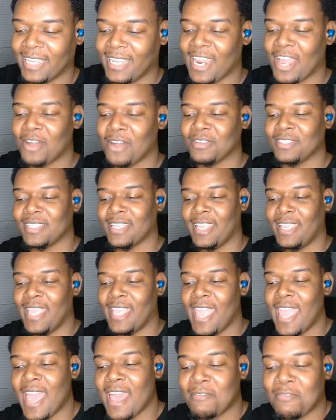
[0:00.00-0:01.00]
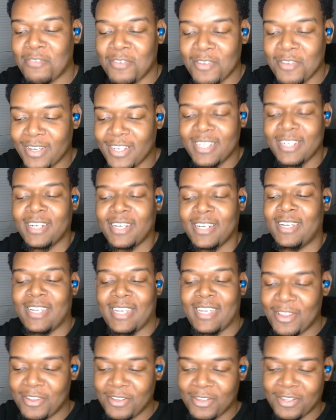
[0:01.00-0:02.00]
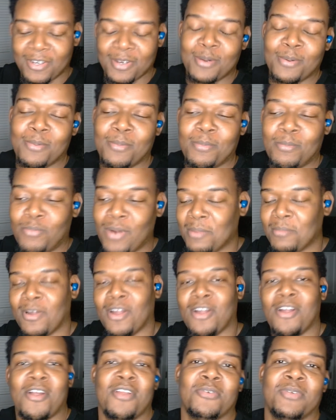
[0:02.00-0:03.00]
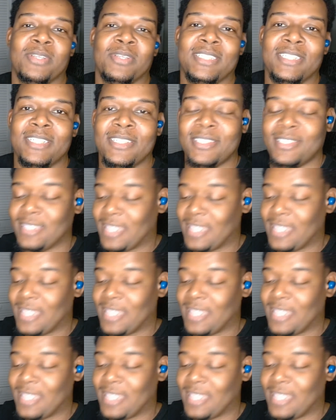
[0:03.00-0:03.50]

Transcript: And I was like, yeah, I feel good. And going to break my heart with this.